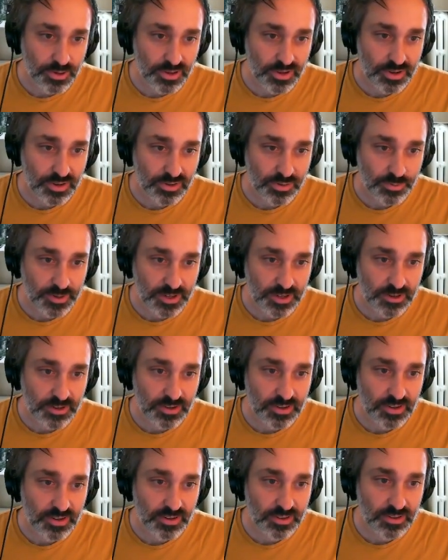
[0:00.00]
So we can
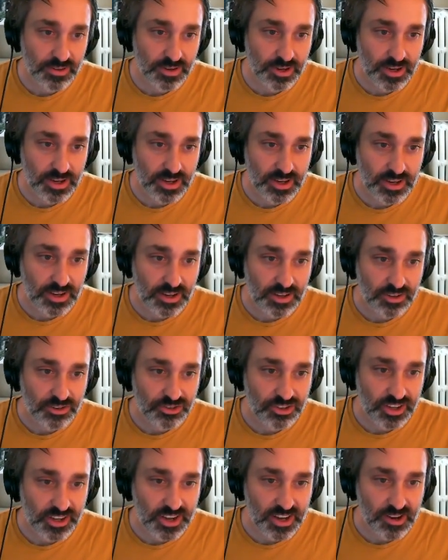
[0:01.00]

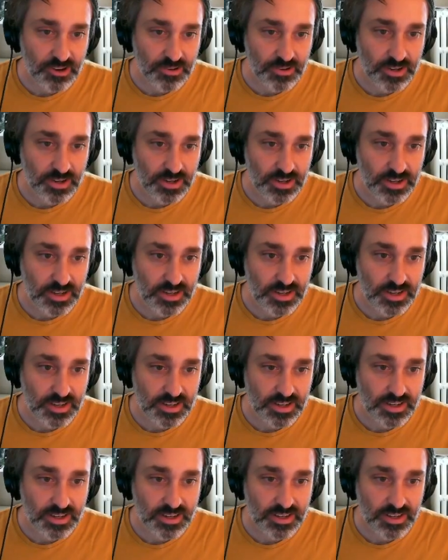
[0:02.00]
check
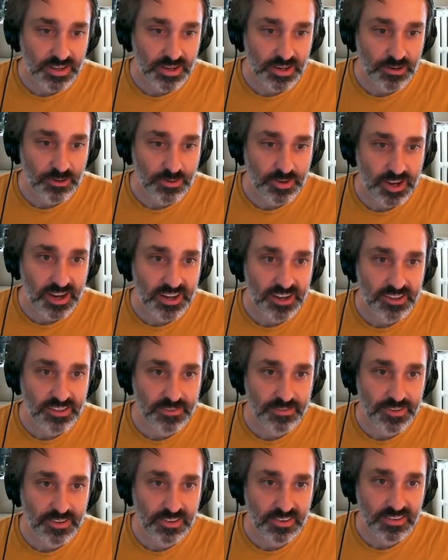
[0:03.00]
out any of the
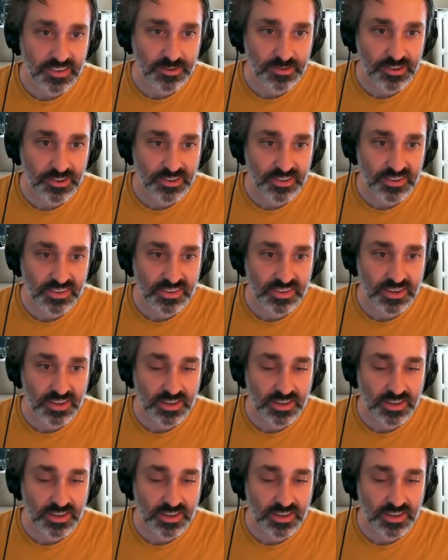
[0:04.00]
fields that we just